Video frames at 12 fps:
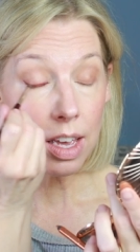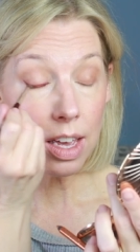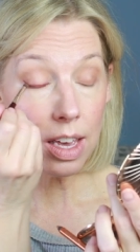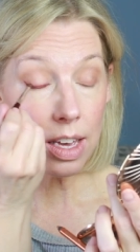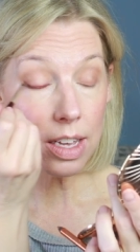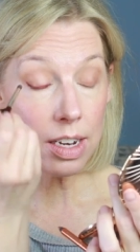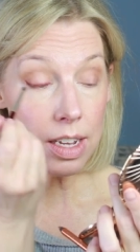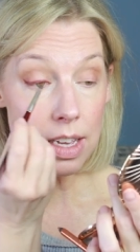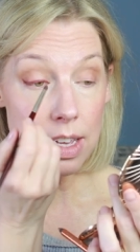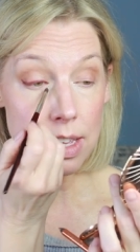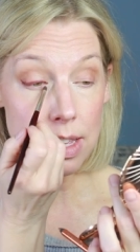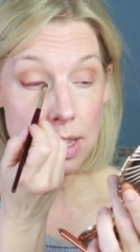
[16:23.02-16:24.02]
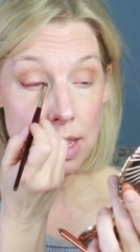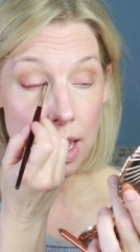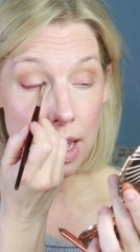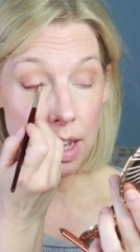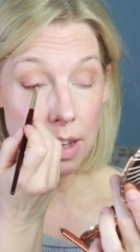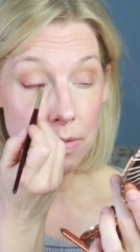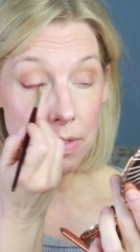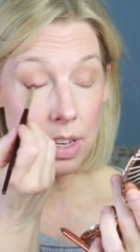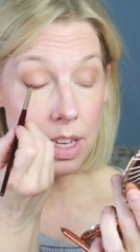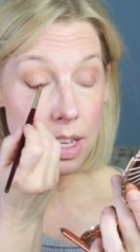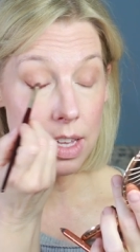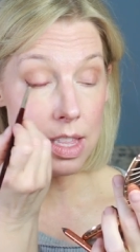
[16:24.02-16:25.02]
it is um,
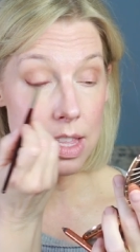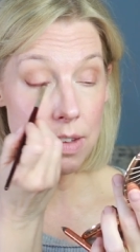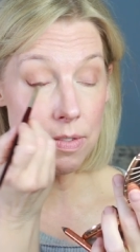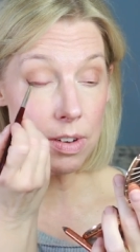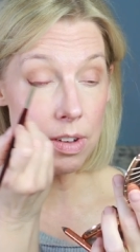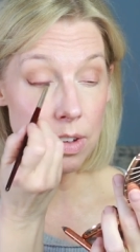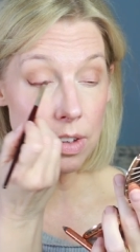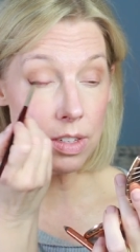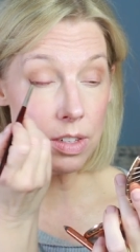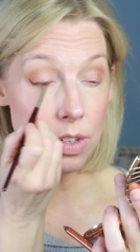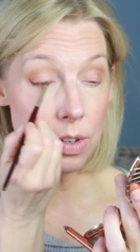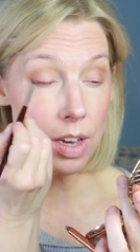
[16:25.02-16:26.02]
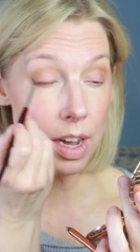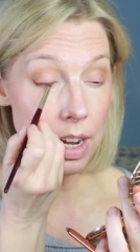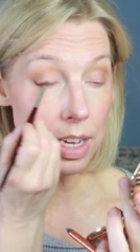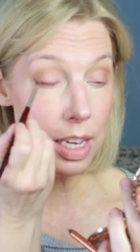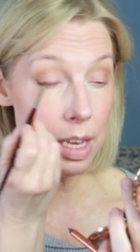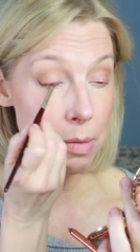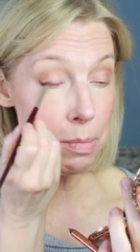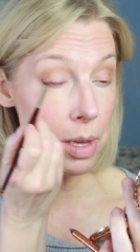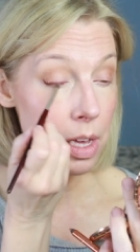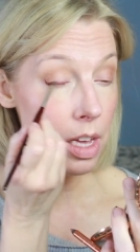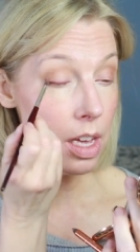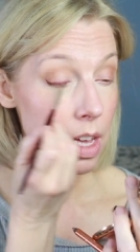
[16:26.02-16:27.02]
difficult to kind of keep
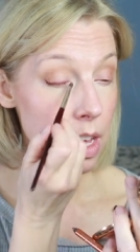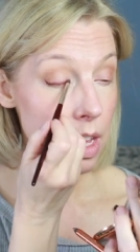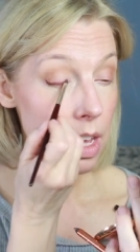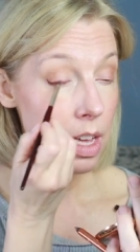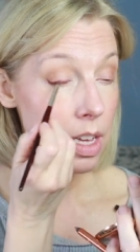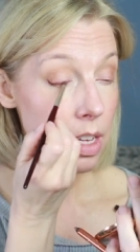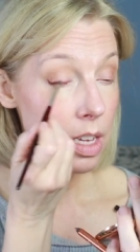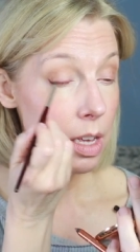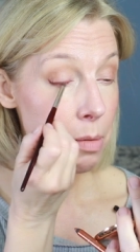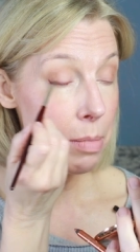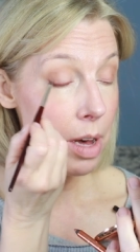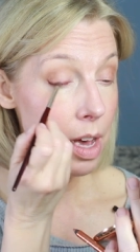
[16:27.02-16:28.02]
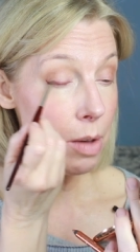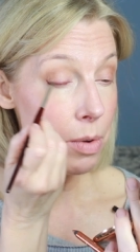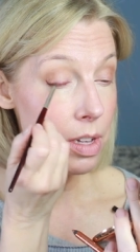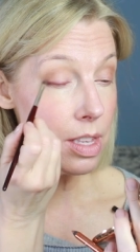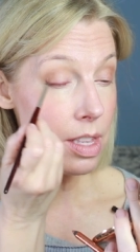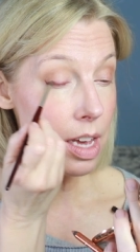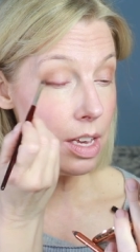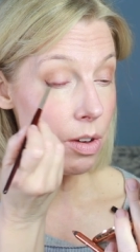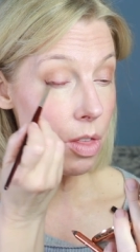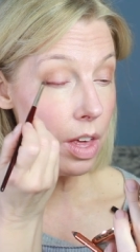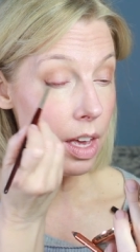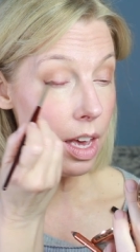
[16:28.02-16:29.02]
keep buying ones that
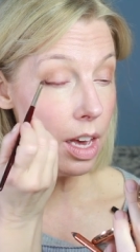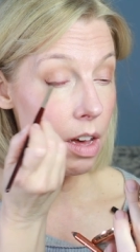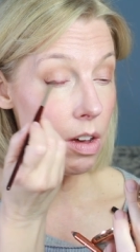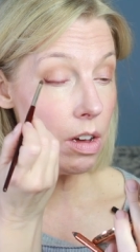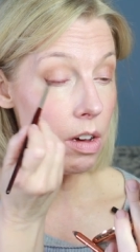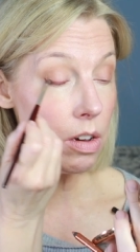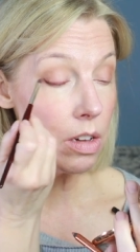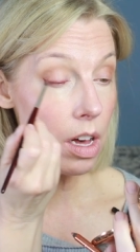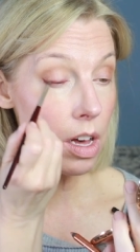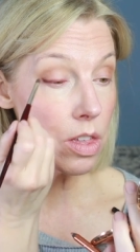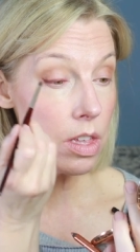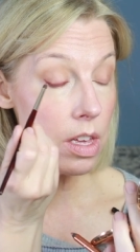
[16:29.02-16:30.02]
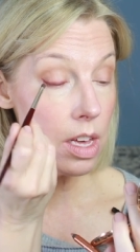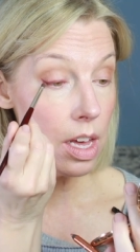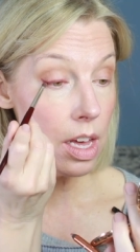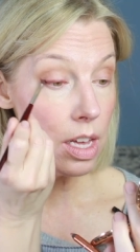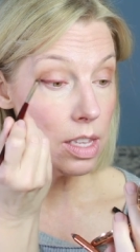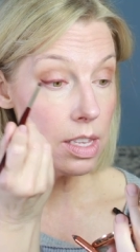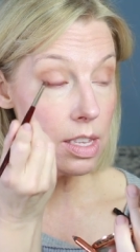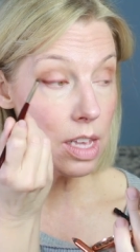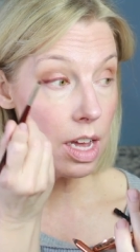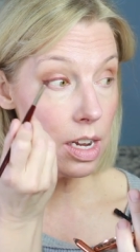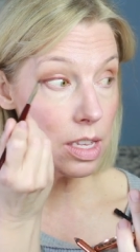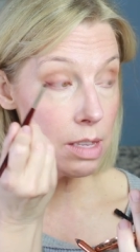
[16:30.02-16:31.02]
you're thinking, oh gosh, is this
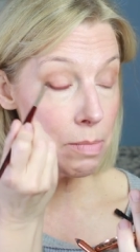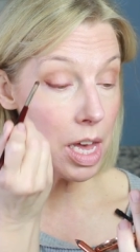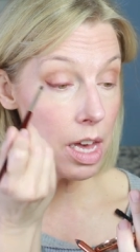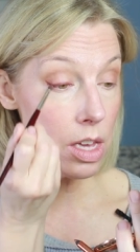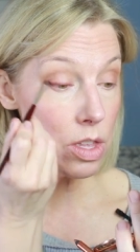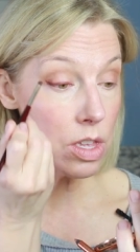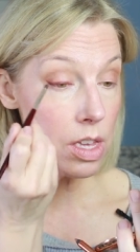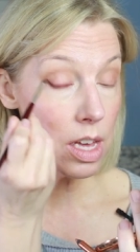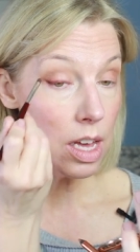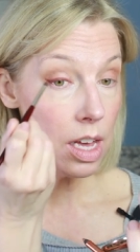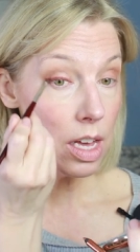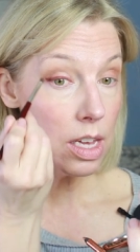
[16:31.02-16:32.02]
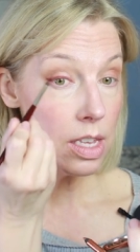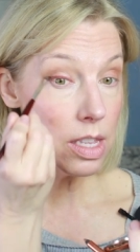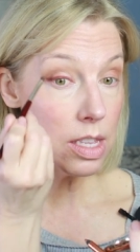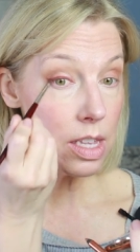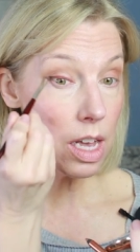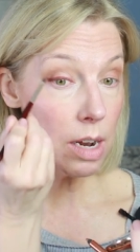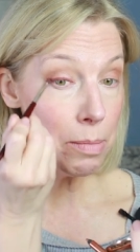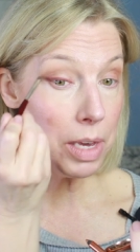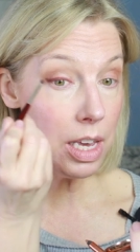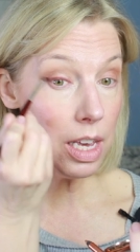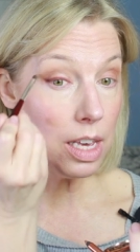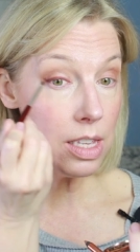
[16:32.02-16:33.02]
gonna smudge? Is this gonna
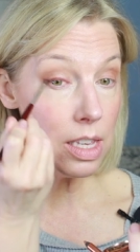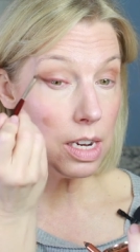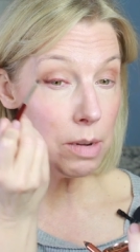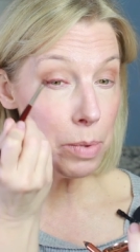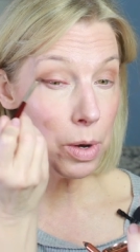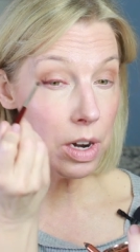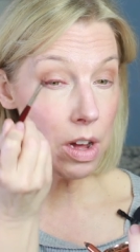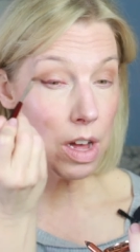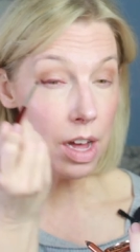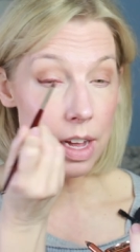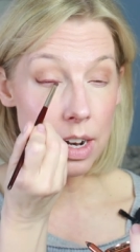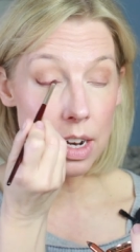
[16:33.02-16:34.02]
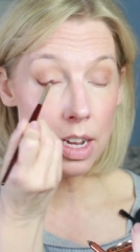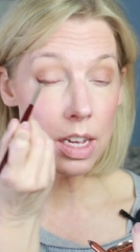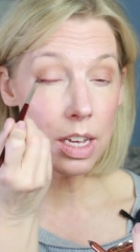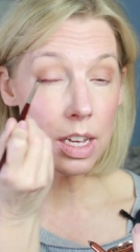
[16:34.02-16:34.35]
be easy to put on?